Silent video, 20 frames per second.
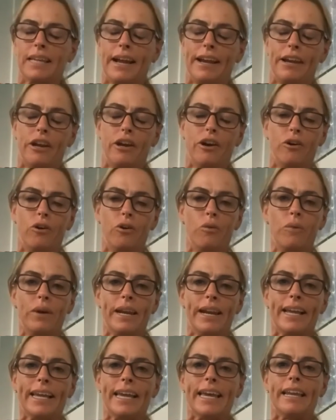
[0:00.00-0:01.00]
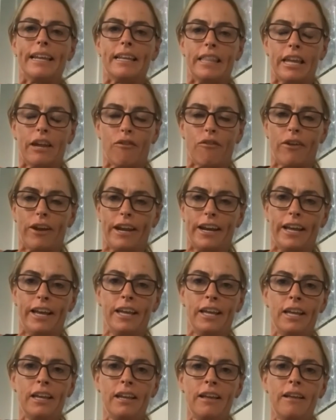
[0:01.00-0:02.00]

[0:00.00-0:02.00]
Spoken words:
I know when I get in the arena,